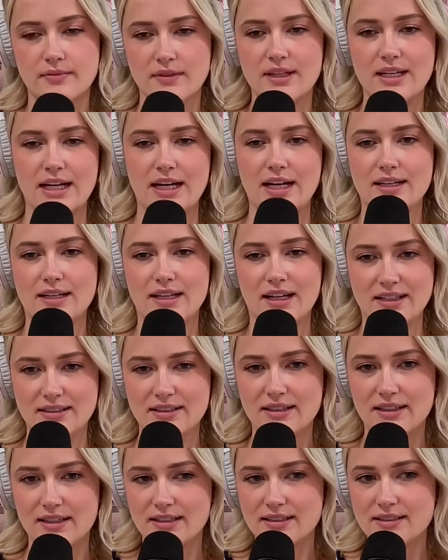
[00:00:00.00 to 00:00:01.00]
Yeah, right. I
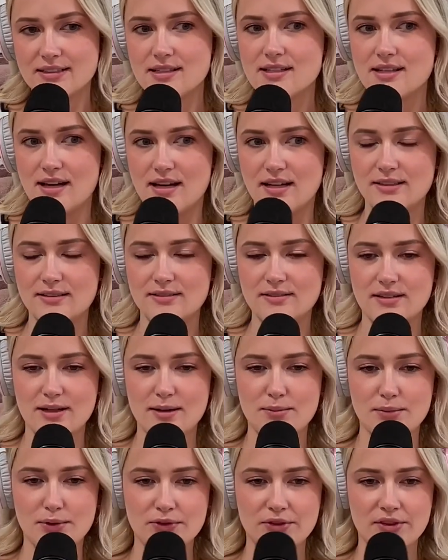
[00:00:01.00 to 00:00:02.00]
think it is that
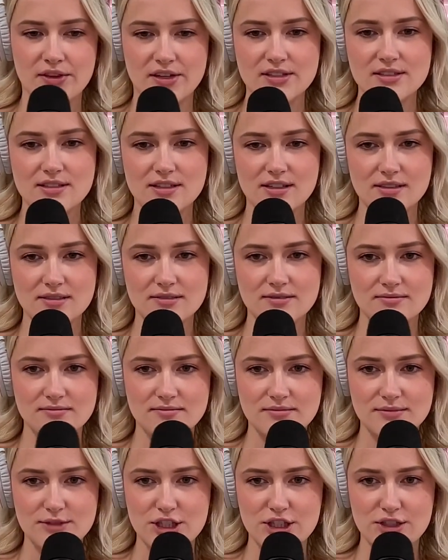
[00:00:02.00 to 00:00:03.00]
both things are
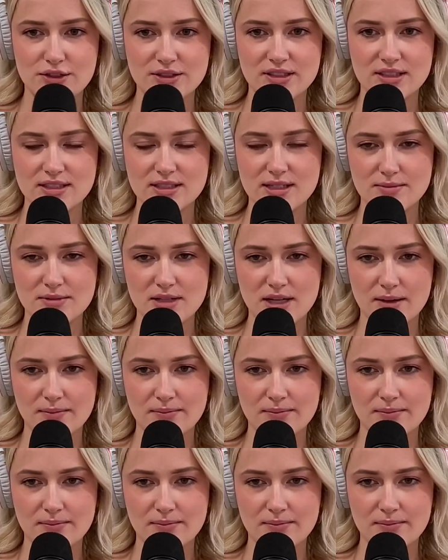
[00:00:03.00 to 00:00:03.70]
true at the same time.